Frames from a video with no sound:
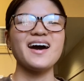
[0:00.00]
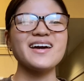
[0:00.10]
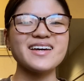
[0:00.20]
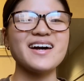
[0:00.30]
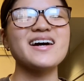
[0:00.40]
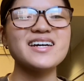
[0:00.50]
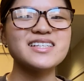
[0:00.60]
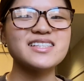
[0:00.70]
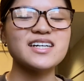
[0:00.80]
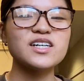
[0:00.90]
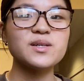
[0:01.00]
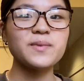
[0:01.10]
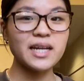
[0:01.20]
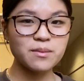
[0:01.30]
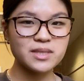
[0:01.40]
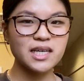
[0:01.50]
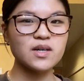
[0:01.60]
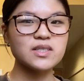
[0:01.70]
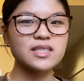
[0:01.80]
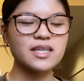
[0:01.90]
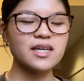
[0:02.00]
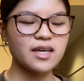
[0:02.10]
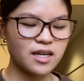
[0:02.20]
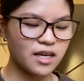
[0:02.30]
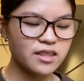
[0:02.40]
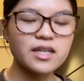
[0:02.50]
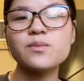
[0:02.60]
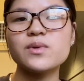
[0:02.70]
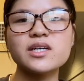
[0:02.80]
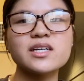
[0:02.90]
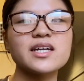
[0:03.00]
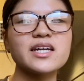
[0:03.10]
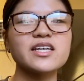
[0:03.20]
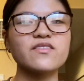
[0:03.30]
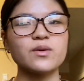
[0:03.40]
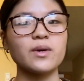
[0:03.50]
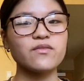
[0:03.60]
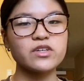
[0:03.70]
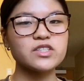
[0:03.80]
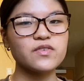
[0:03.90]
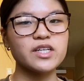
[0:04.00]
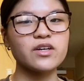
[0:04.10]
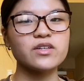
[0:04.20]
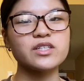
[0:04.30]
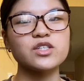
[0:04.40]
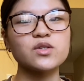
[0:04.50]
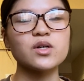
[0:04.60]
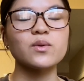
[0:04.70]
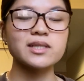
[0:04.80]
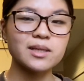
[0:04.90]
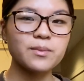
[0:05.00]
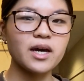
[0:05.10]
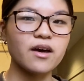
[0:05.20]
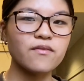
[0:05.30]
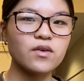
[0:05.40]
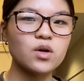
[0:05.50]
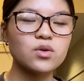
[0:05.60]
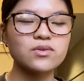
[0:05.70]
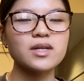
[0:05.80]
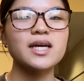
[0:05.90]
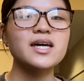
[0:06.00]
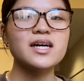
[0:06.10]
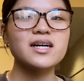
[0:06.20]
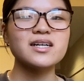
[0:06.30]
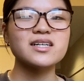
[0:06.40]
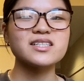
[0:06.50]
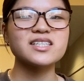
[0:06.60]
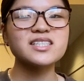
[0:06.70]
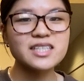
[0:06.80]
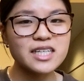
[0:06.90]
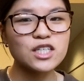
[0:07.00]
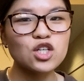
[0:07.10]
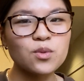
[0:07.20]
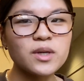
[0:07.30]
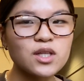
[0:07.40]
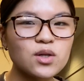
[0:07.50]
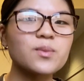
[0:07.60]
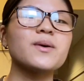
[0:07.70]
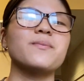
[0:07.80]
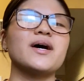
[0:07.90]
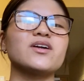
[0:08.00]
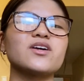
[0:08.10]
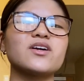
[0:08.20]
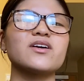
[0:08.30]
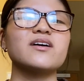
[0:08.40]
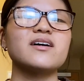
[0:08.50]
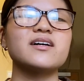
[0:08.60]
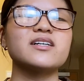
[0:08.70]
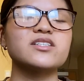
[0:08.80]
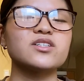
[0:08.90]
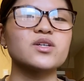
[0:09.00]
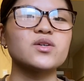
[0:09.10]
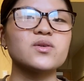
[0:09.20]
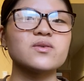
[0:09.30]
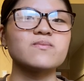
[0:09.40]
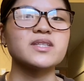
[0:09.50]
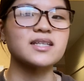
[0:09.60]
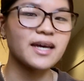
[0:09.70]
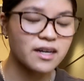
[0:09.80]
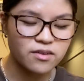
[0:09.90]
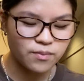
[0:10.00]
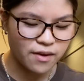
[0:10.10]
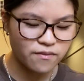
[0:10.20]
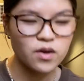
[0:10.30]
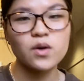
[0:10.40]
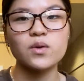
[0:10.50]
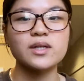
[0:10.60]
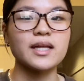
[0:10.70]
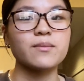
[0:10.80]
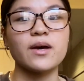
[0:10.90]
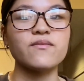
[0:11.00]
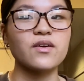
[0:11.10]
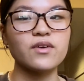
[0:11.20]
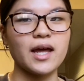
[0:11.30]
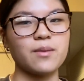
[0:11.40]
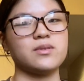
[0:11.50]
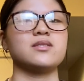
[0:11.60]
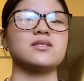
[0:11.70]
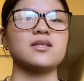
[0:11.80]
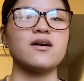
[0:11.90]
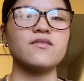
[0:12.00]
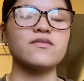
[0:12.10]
Hi guys, um, my name's Kelsey and I thought it'd be a good idea for my first video to do a what's on my iPhone uh, just to get to know me a little bit better, uh, show you the layout of my phone and like my favorite apps and stuff.